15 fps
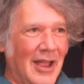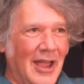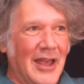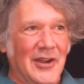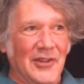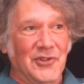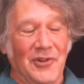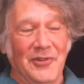
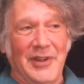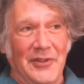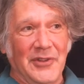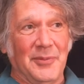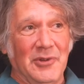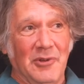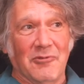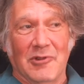And it turned out
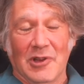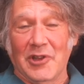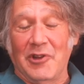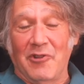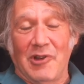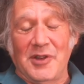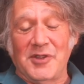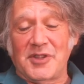to be a really
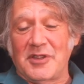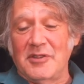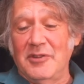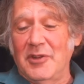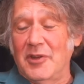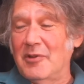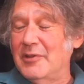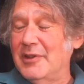great
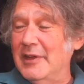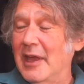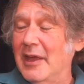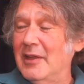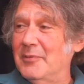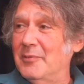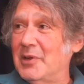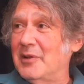studio in the
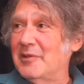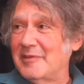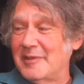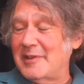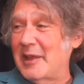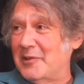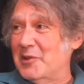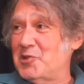end because the
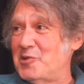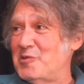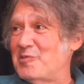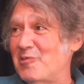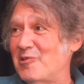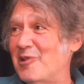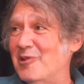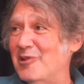technicians
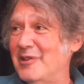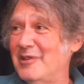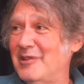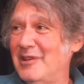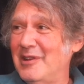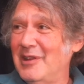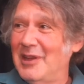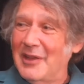were good
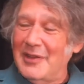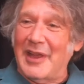hmm.